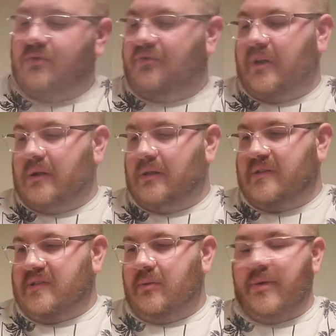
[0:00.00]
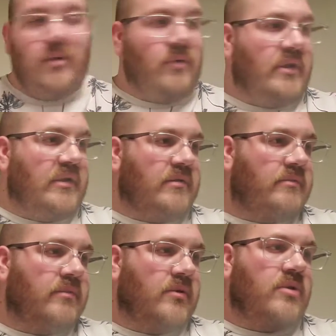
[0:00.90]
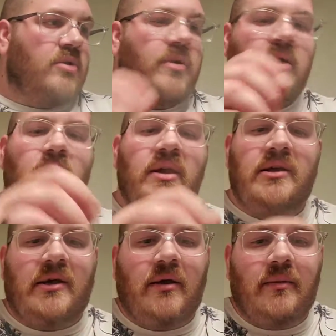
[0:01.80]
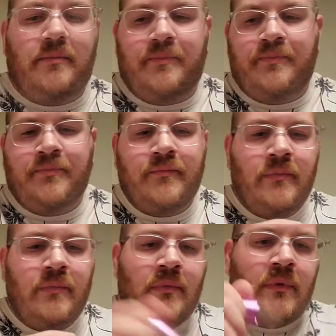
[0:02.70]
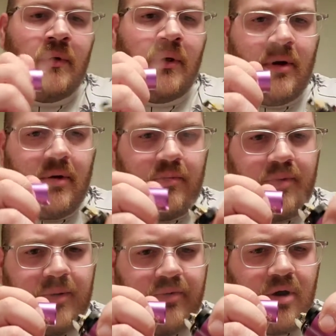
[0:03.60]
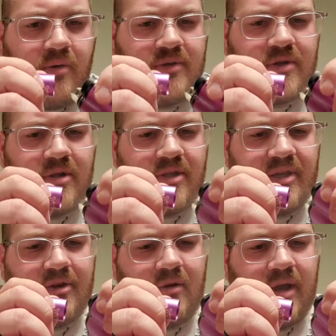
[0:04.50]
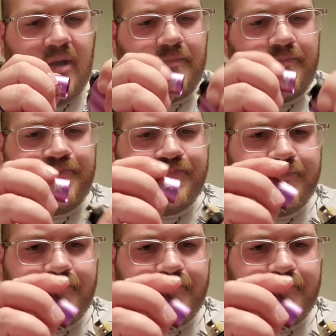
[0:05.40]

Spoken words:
People don't fucking listen no matter what you tell them. People are always going to think they're right.